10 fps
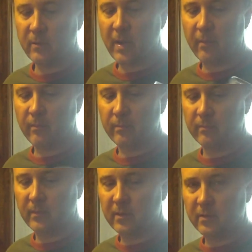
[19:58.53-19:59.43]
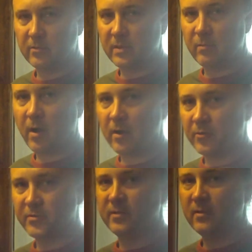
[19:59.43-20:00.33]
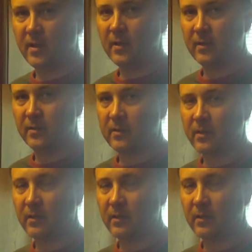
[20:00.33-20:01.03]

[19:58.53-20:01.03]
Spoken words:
about using bottles and